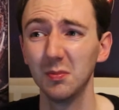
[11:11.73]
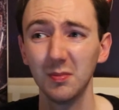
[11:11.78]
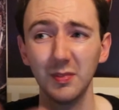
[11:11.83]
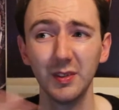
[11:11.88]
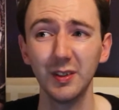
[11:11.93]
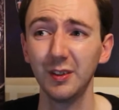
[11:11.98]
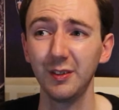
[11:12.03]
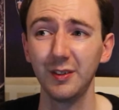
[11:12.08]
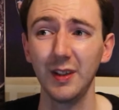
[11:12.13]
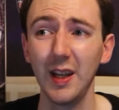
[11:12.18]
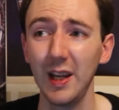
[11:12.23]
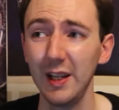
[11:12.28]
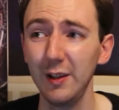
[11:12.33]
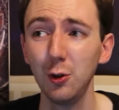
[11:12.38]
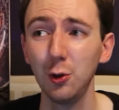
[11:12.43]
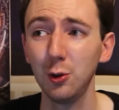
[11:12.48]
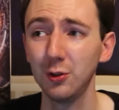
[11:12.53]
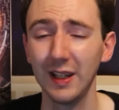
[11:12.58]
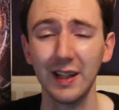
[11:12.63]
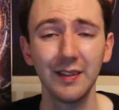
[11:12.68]
as I said, it
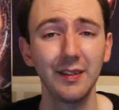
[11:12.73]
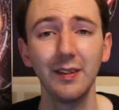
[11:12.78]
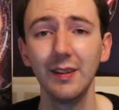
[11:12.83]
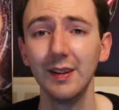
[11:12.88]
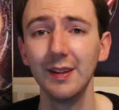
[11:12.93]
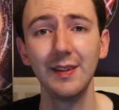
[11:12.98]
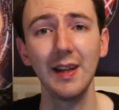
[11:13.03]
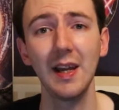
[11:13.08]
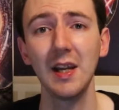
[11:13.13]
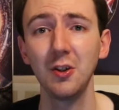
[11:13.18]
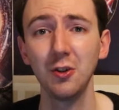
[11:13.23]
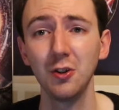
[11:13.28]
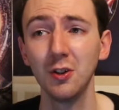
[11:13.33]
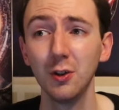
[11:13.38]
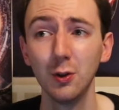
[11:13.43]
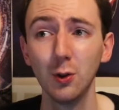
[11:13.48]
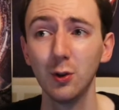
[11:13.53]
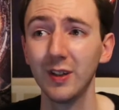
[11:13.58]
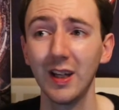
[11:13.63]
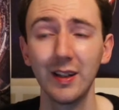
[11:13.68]
does add to the tension,
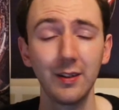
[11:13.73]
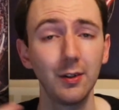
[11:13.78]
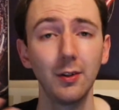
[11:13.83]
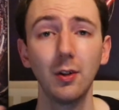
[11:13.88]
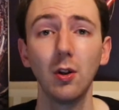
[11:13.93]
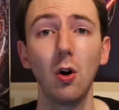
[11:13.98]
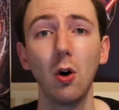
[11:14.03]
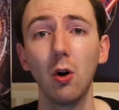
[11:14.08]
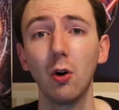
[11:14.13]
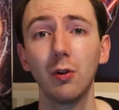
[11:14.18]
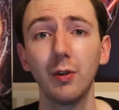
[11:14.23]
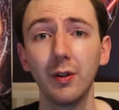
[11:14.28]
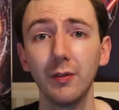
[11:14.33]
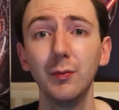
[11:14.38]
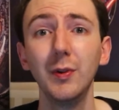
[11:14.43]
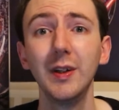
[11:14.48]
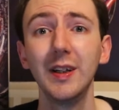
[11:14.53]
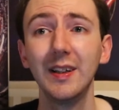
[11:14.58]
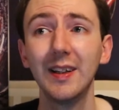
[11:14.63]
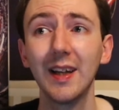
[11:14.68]
it does add to the horror, it
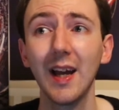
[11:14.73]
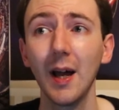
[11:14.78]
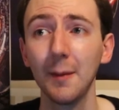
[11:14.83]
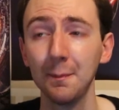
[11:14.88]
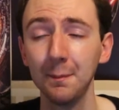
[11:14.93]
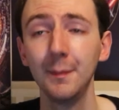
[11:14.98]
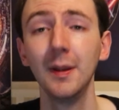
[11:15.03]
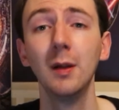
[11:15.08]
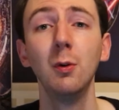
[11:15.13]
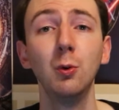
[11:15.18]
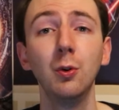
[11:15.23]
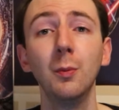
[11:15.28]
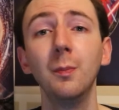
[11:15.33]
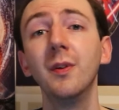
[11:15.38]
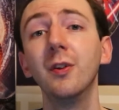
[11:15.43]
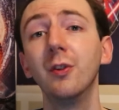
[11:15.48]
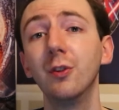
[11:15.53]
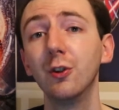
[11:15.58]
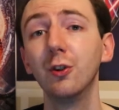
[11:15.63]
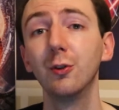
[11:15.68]
really can build up
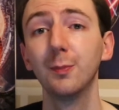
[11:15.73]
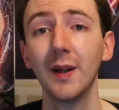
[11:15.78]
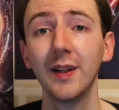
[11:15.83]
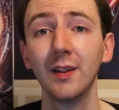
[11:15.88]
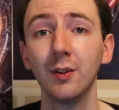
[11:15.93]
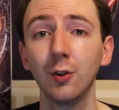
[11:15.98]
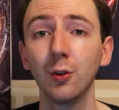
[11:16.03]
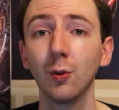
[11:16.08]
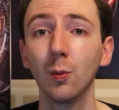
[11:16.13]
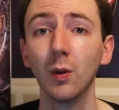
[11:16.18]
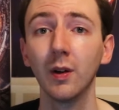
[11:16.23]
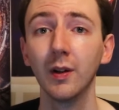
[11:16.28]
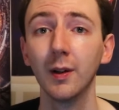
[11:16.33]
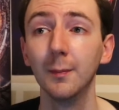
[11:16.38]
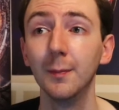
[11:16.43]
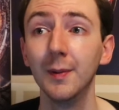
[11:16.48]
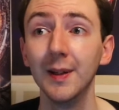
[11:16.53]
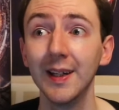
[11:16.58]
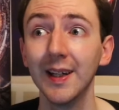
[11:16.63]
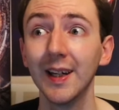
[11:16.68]
the suspense quite a
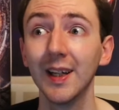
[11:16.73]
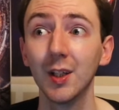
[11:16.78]
bit,